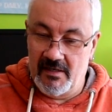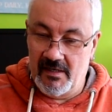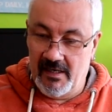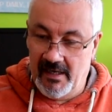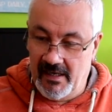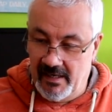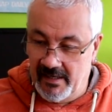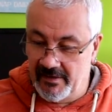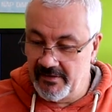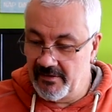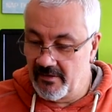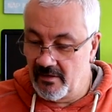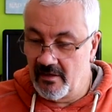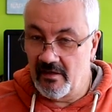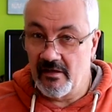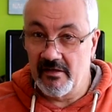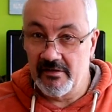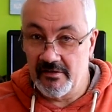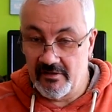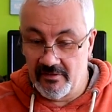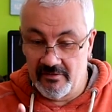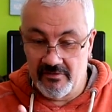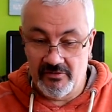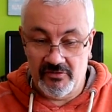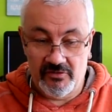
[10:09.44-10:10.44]
And I
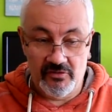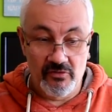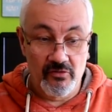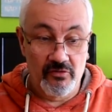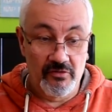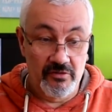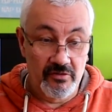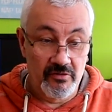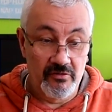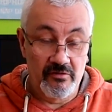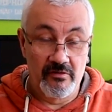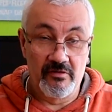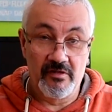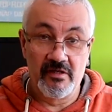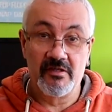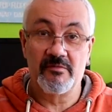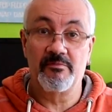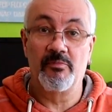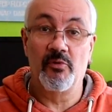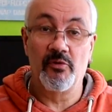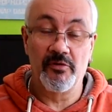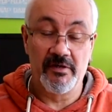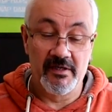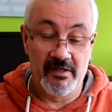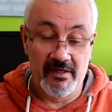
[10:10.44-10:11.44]
can assure you this
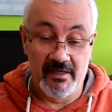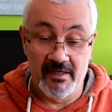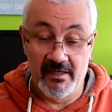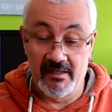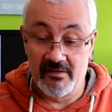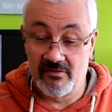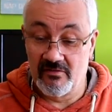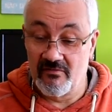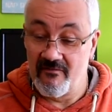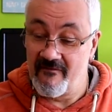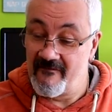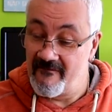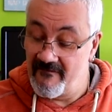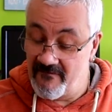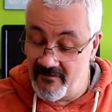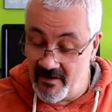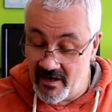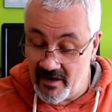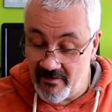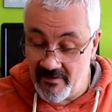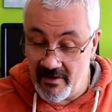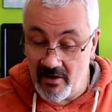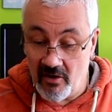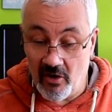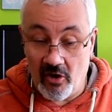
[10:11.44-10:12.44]
boy gets
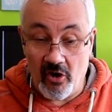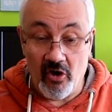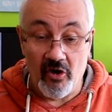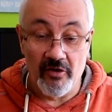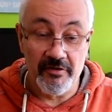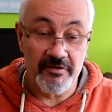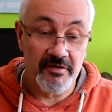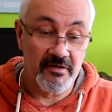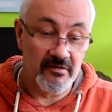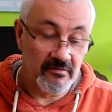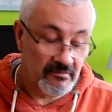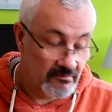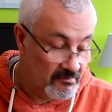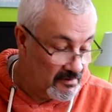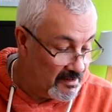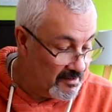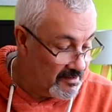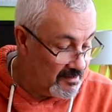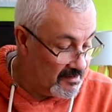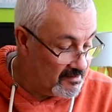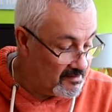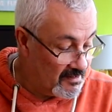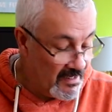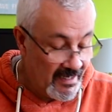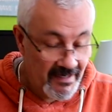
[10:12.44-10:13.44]
very hot when
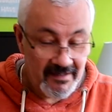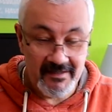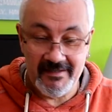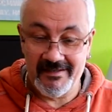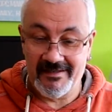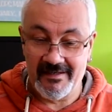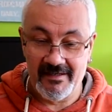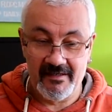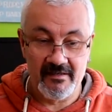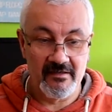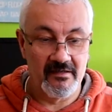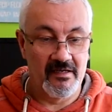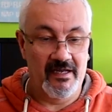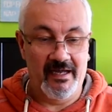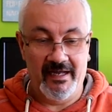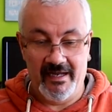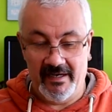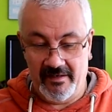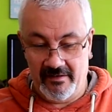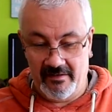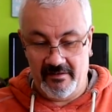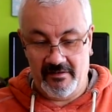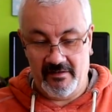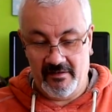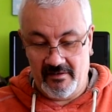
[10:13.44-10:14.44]
it's editing,
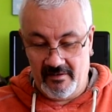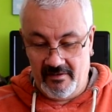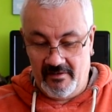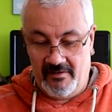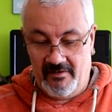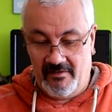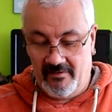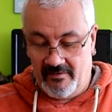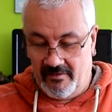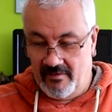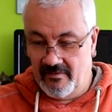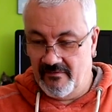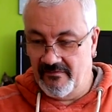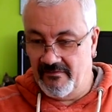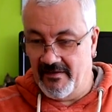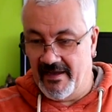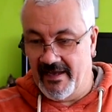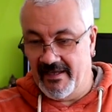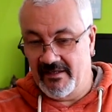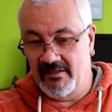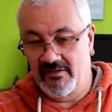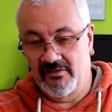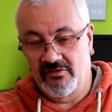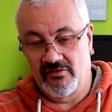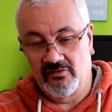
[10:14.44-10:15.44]
and the
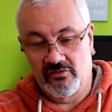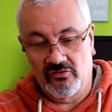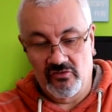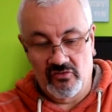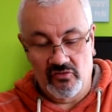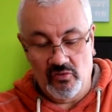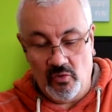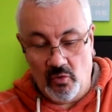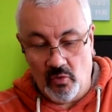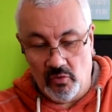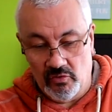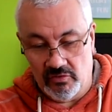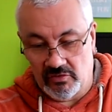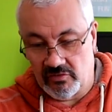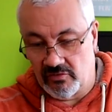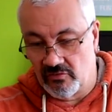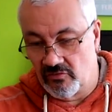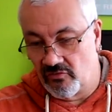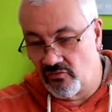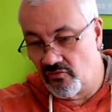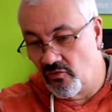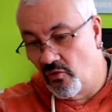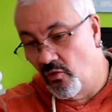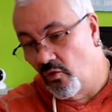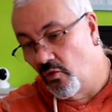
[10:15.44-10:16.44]
fans exhaust and
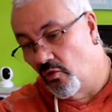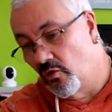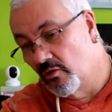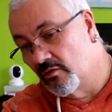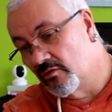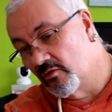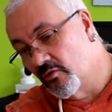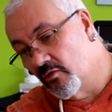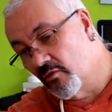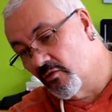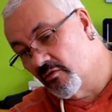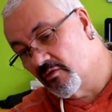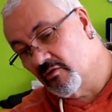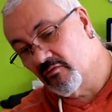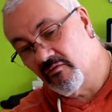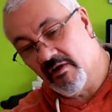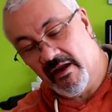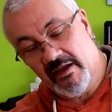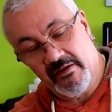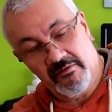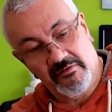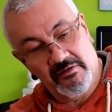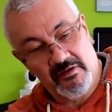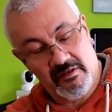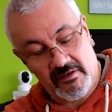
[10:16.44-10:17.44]
draw all
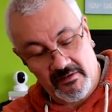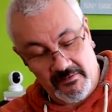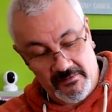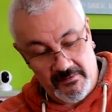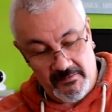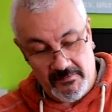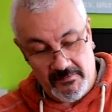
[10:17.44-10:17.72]
around.